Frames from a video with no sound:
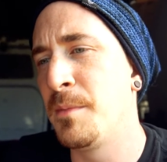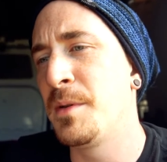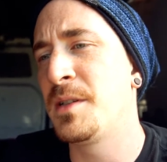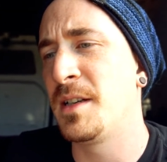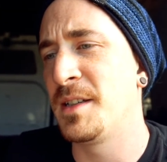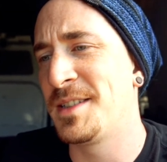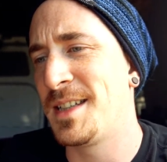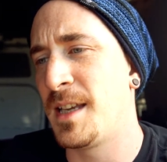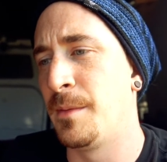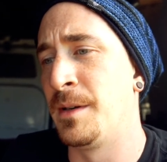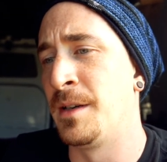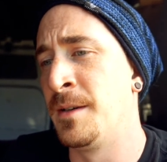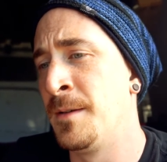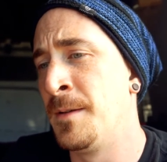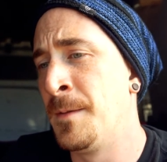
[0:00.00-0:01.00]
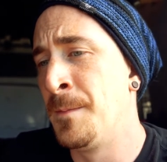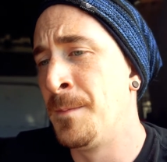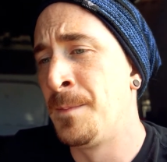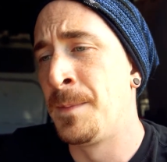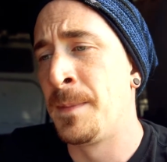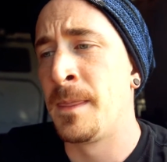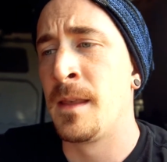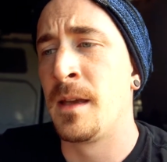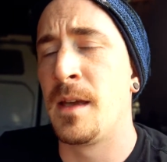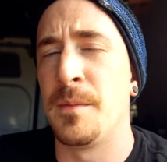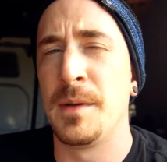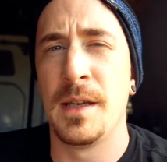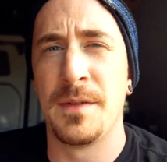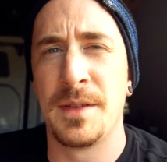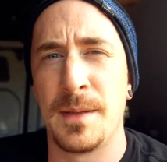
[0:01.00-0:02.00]
which likes to come
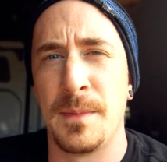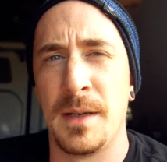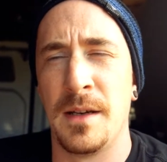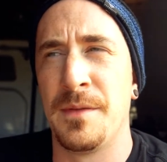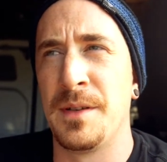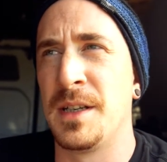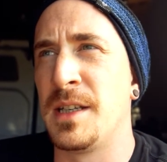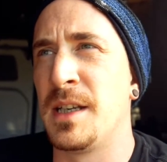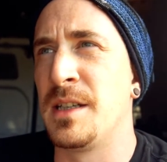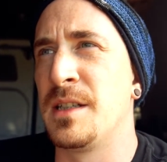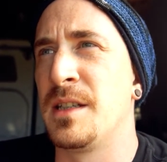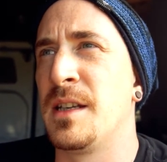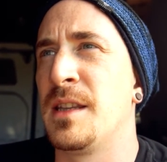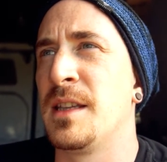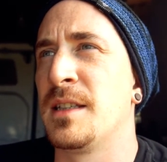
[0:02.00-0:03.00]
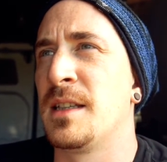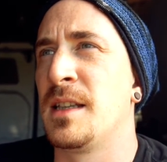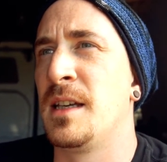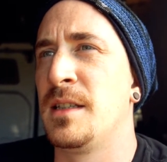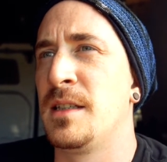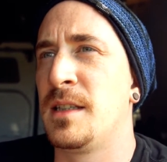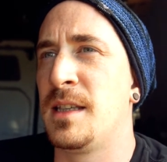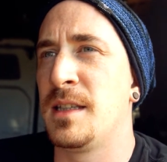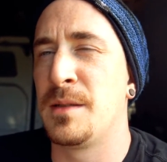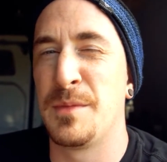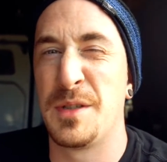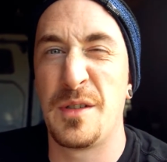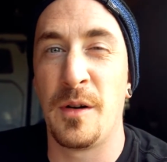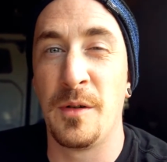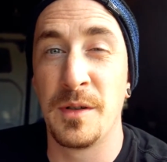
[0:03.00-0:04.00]
and give us some love and attention and things like that, and just get some
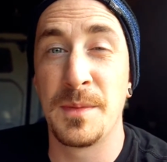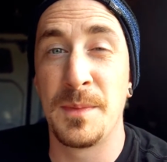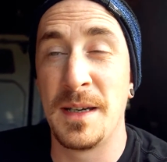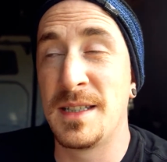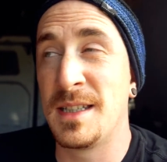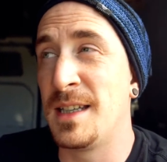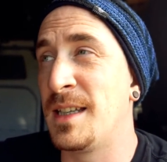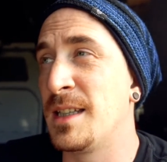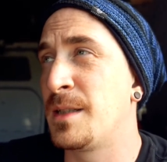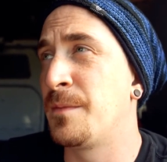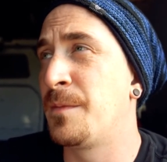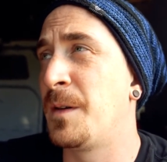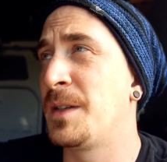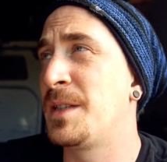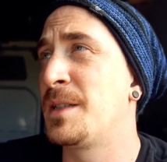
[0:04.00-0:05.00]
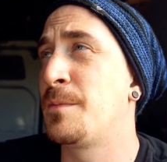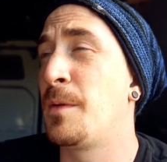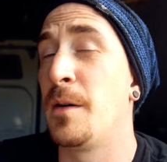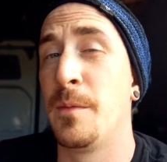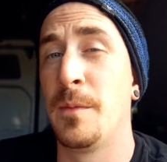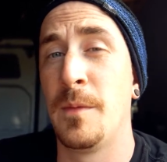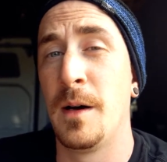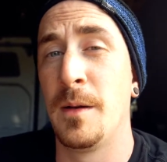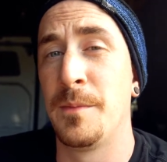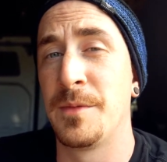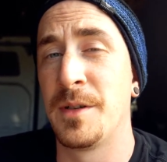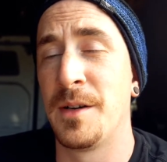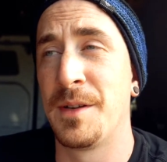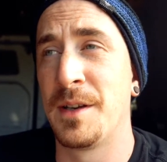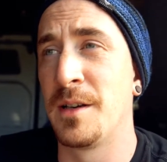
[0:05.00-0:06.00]
strokes, basically get some fusses while I'm
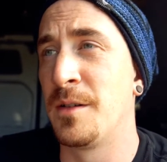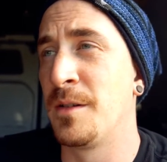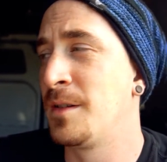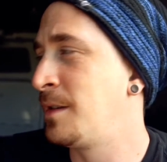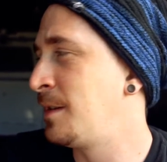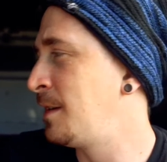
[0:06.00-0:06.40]
driving along.